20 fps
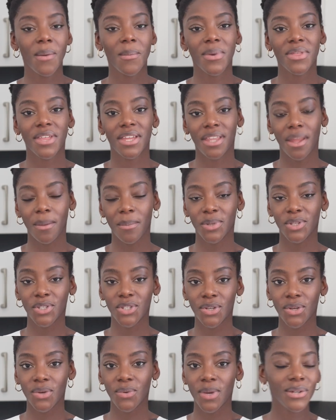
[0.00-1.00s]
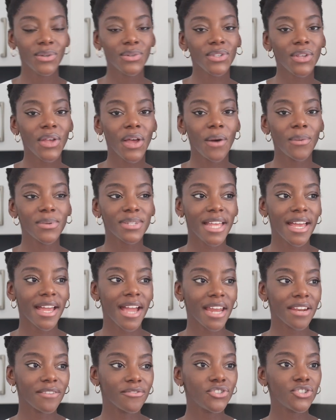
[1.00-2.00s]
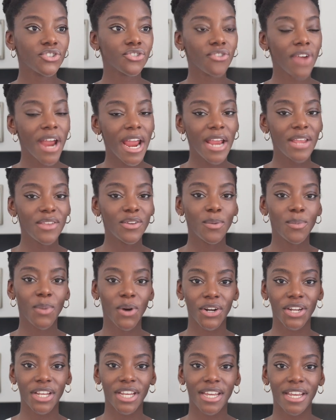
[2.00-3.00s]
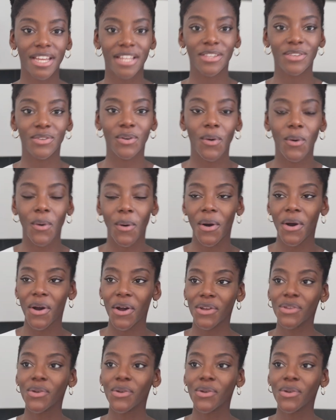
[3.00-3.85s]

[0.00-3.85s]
But then number two, it also helps like kind of train your body and your